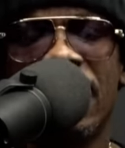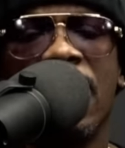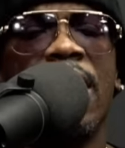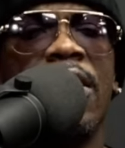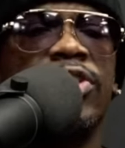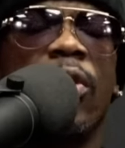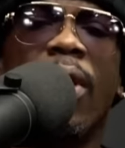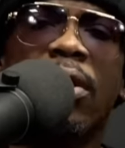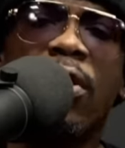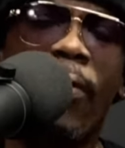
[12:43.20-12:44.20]
So,
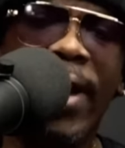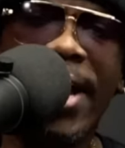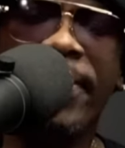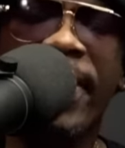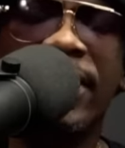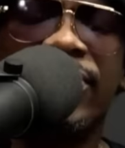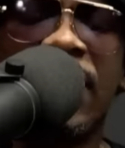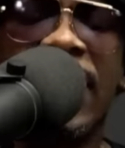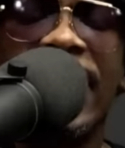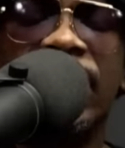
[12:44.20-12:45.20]
Aquarius
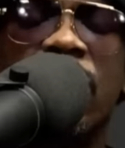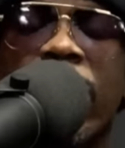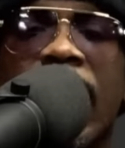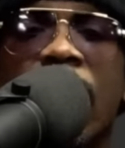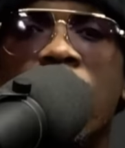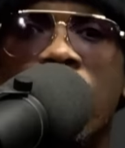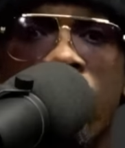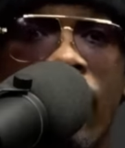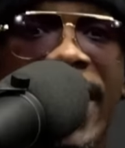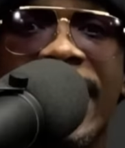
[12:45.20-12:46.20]
is doing a
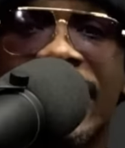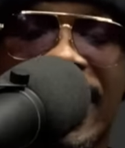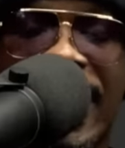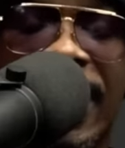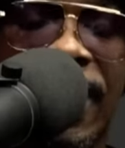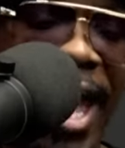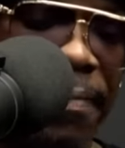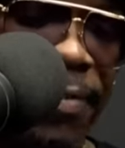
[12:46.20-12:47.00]
great thing. And the